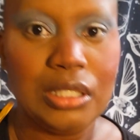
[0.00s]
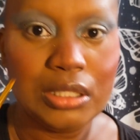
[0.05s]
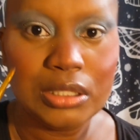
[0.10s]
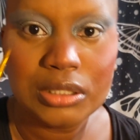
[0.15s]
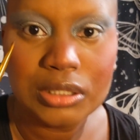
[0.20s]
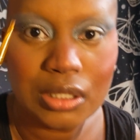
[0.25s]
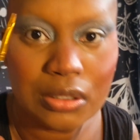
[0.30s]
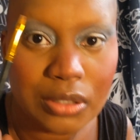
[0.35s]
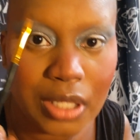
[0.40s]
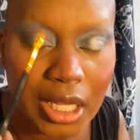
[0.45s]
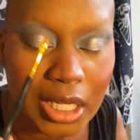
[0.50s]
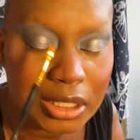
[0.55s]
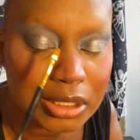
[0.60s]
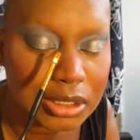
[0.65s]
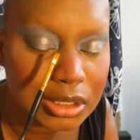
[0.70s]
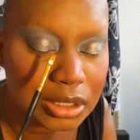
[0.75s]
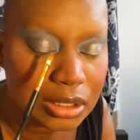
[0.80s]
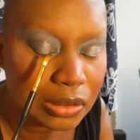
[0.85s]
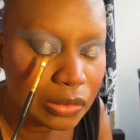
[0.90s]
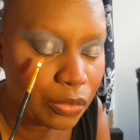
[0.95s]
So
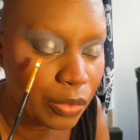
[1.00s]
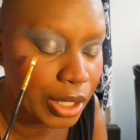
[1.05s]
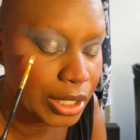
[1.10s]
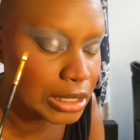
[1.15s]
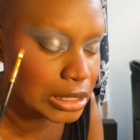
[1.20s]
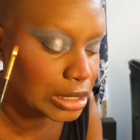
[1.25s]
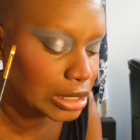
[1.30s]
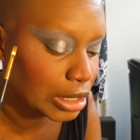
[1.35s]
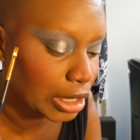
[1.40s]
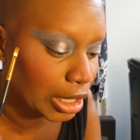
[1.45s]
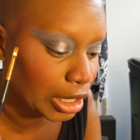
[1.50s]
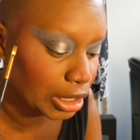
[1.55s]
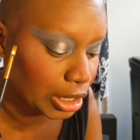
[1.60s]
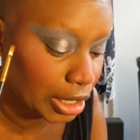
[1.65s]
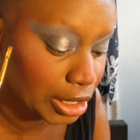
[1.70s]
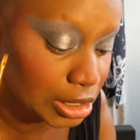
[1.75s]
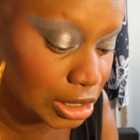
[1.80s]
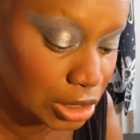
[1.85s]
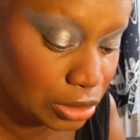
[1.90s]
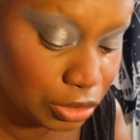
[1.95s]
that's why you see like a
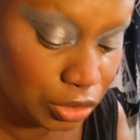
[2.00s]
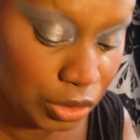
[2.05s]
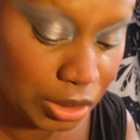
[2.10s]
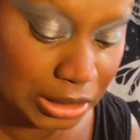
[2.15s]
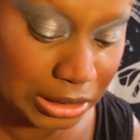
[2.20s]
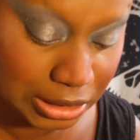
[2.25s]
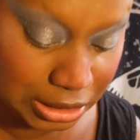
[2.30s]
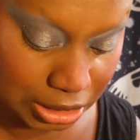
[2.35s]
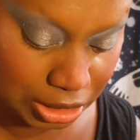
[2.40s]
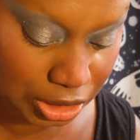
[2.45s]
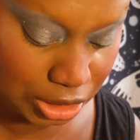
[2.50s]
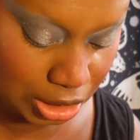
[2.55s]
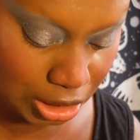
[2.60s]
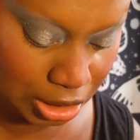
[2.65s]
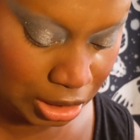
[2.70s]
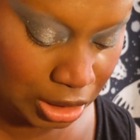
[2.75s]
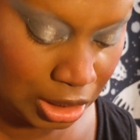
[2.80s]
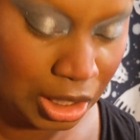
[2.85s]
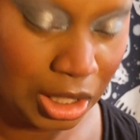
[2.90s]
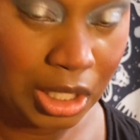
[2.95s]
nice little
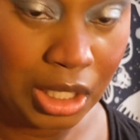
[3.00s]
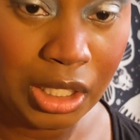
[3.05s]
transition.